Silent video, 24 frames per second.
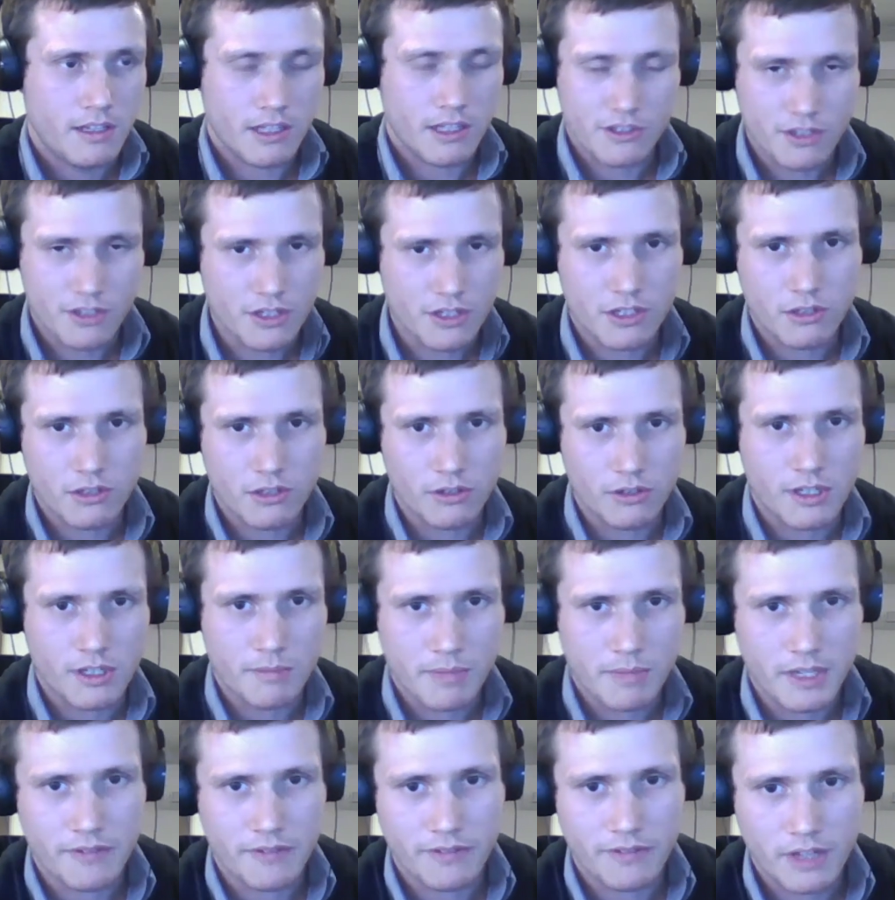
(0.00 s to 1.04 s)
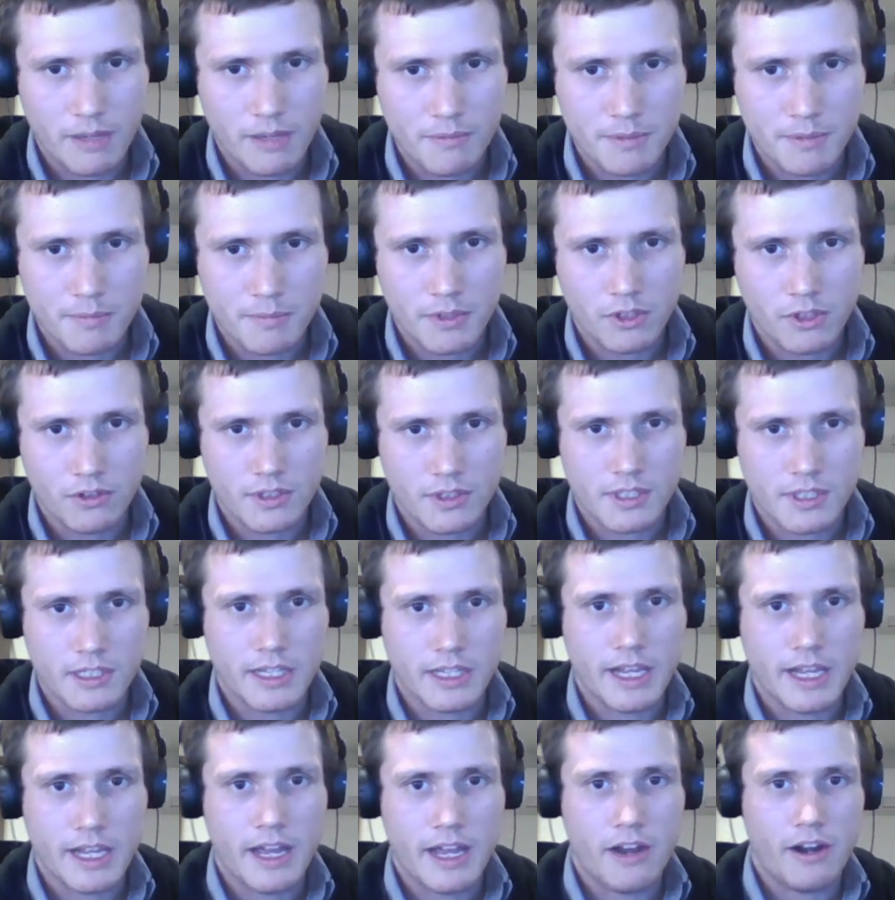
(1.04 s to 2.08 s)
doesn't just look at pig farms, but looks at
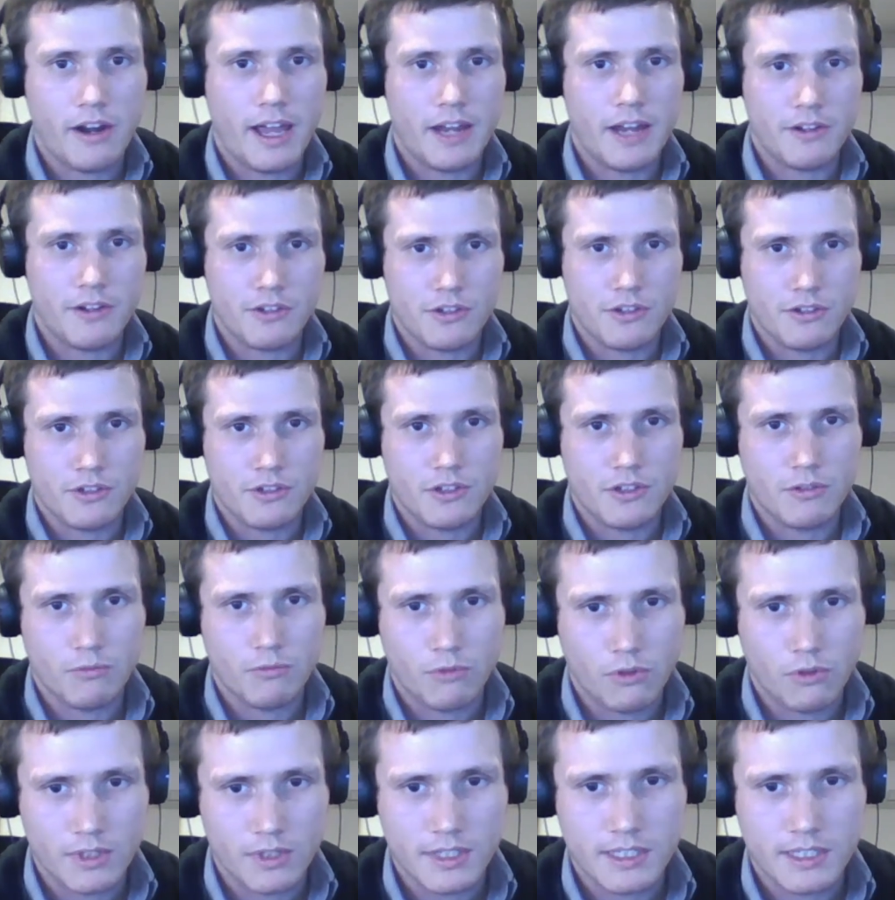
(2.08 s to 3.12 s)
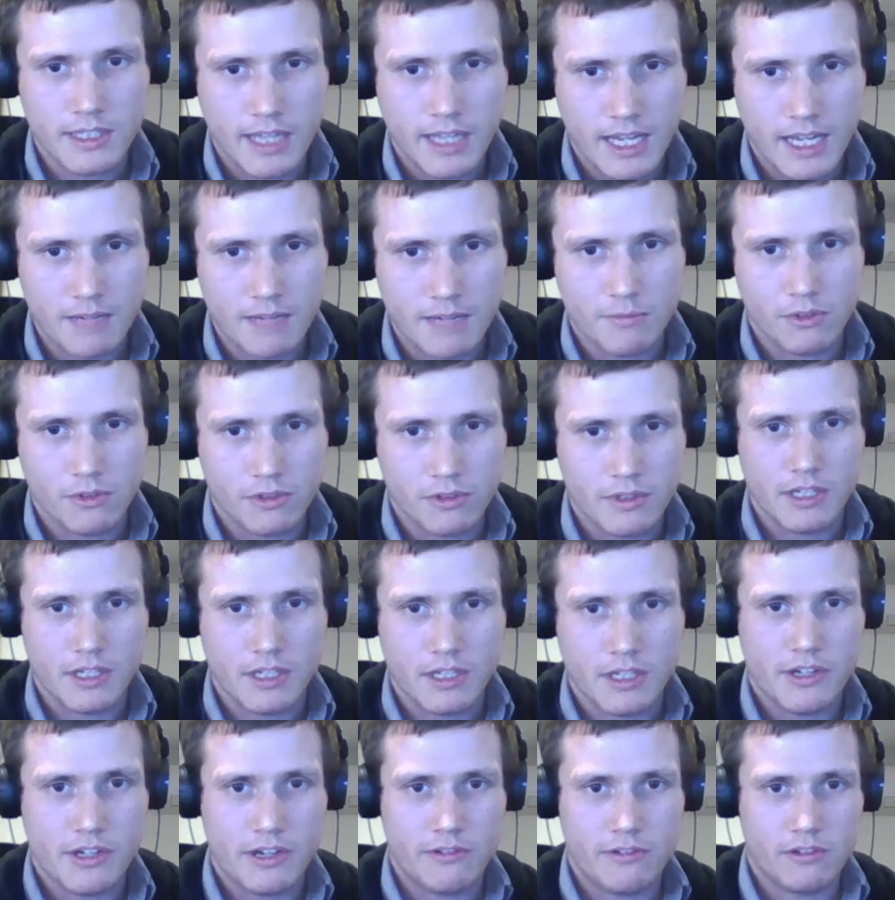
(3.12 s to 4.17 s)
our attitude towards animals
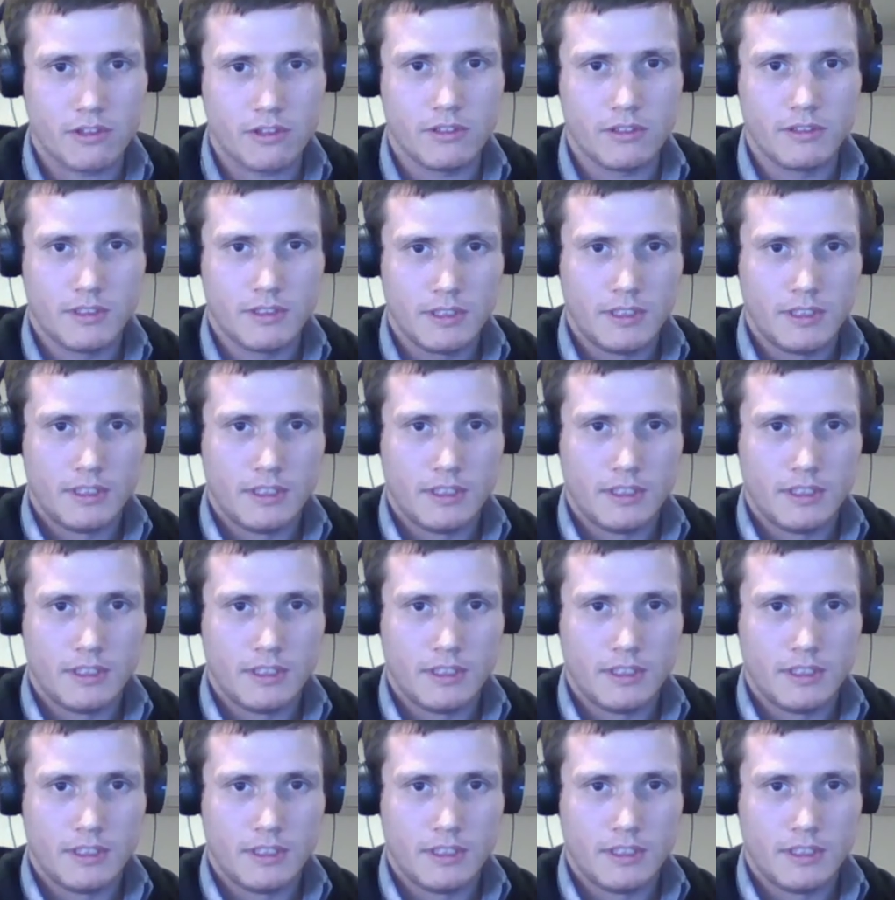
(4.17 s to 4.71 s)
in general.